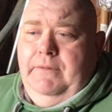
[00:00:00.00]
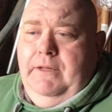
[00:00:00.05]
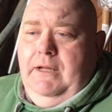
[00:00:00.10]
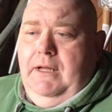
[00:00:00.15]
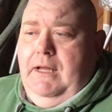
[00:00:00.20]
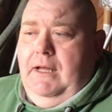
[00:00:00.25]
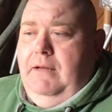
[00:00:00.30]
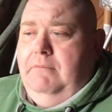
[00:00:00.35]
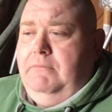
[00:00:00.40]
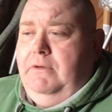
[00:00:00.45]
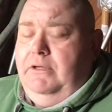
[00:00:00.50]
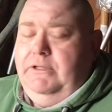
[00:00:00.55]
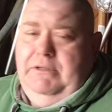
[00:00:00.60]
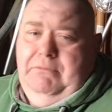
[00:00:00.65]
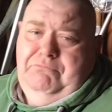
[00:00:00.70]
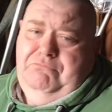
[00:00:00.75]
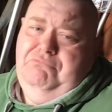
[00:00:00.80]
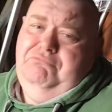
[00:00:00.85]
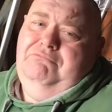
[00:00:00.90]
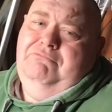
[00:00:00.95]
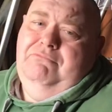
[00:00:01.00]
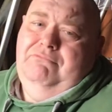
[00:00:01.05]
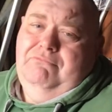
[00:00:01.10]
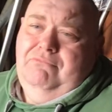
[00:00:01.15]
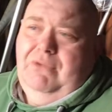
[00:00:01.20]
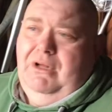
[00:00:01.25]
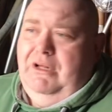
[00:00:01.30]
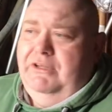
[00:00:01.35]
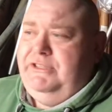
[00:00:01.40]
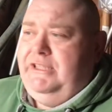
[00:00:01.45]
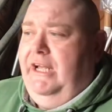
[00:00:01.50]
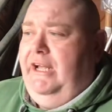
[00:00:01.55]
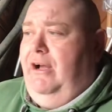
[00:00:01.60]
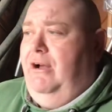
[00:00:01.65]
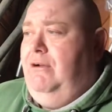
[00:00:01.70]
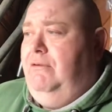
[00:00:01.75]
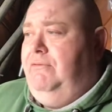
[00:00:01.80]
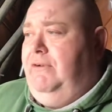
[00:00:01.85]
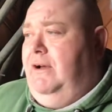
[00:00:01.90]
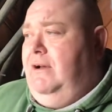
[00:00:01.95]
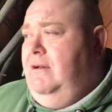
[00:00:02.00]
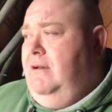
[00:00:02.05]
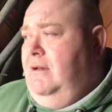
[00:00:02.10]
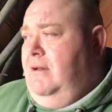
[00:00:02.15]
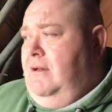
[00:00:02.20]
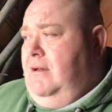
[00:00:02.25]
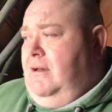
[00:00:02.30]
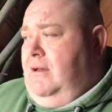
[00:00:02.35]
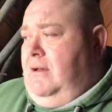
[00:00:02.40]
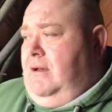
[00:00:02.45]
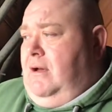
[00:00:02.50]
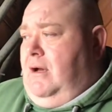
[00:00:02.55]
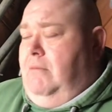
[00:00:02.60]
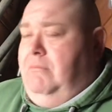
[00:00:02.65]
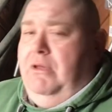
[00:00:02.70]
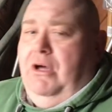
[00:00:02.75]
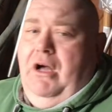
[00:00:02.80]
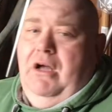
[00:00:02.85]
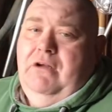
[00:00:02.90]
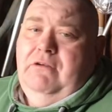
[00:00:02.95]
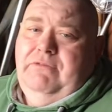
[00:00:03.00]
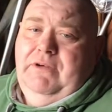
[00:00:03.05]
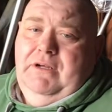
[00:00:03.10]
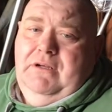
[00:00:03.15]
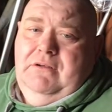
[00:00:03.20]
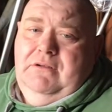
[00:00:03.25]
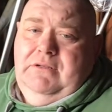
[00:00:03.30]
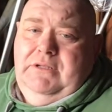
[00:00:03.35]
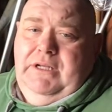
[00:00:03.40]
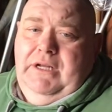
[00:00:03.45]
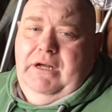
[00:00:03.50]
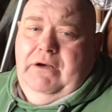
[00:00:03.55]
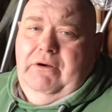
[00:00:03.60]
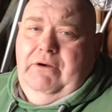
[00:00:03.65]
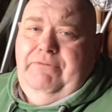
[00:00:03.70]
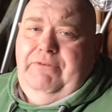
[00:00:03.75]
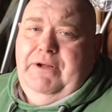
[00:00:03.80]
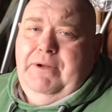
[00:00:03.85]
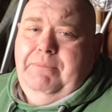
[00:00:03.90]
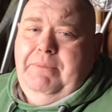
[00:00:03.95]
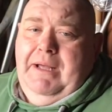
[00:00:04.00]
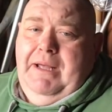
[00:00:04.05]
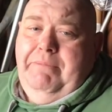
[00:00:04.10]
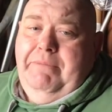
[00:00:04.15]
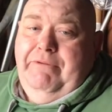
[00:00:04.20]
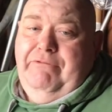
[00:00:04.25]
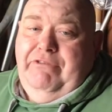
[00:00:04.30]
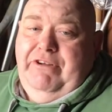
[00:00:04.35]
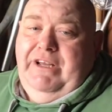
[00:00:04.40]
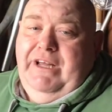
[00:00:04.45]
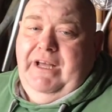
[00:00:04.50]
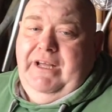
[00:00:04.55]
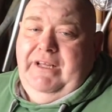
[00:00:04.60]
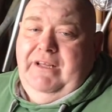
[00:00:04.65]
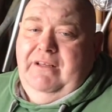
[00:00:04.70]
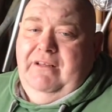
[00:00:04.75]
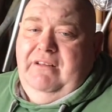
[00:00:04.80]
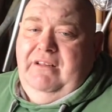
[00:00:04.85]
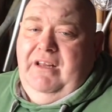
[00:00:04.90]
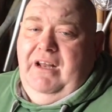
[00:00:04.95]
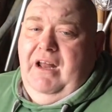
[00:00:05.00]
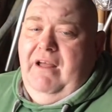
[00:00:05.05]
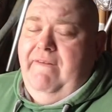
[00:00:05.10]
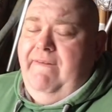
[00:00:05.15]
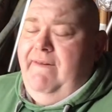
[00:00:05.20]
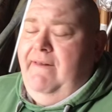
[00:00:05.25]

I say over, I'm not over, you know, I think about him every day, you know.